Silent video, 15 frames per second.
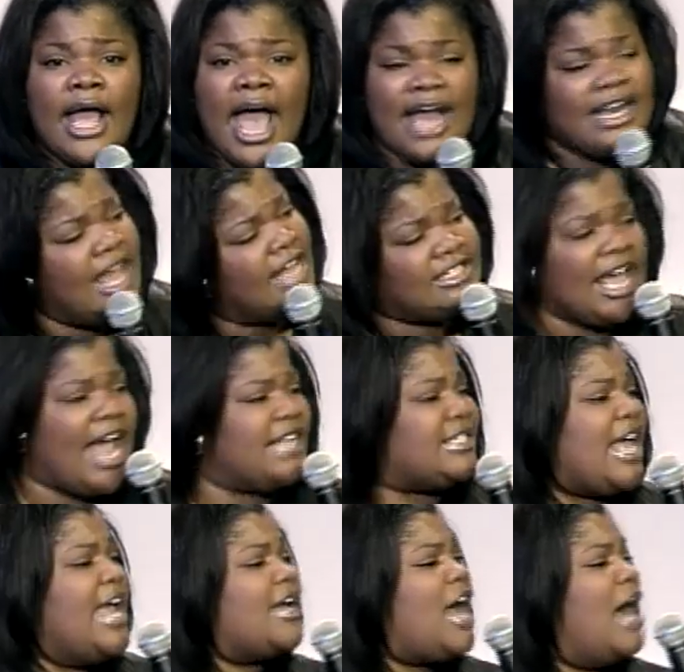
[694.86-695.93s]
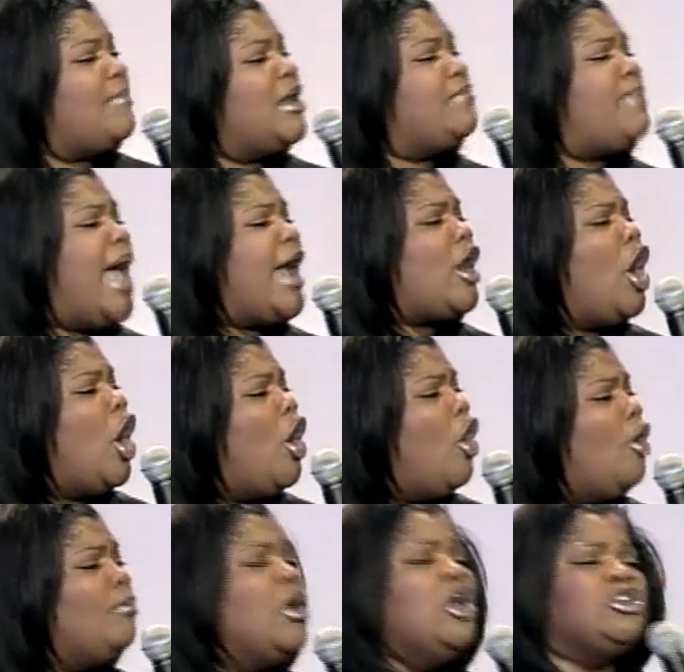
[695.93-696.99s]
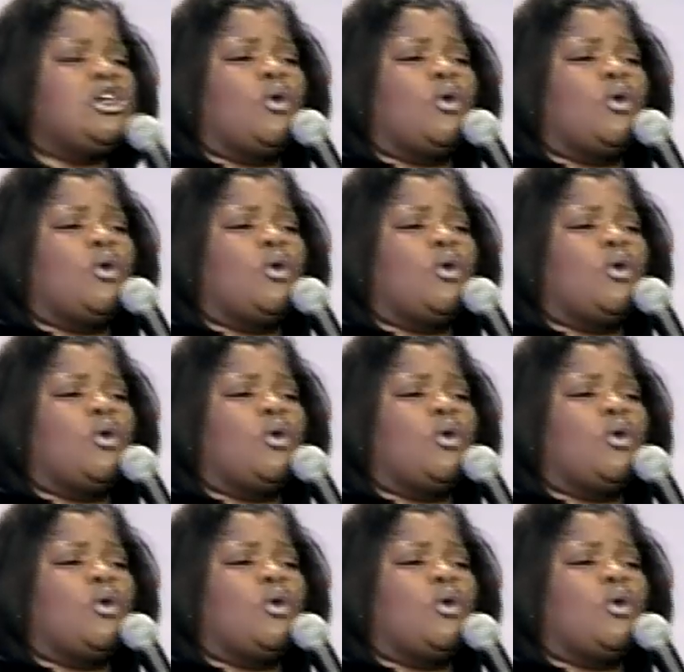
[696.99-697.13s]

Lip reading: And his ass ain't coming back home.